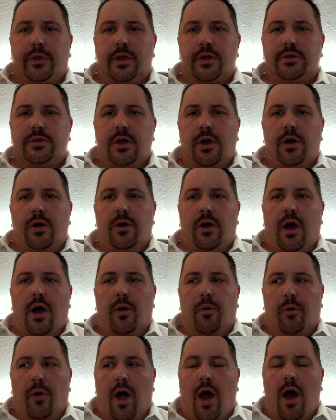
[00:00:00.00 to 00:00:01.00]
So a
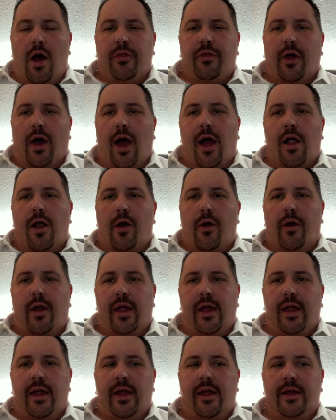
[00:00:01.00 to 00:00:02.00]
Roth IRA
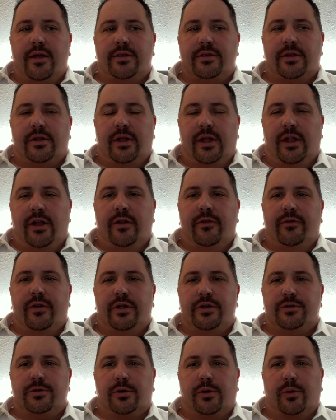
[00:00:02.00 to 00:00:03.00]
is an
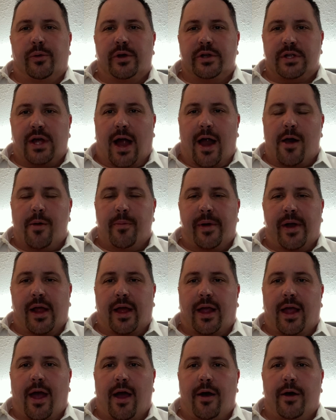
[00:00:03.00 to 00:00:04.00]
individual retirement
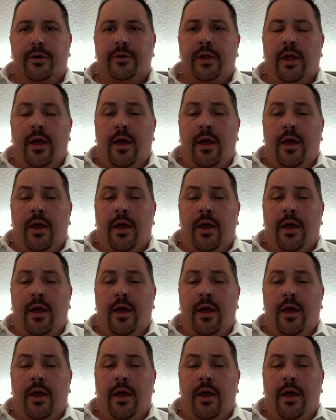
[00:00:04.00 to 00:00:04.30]
account.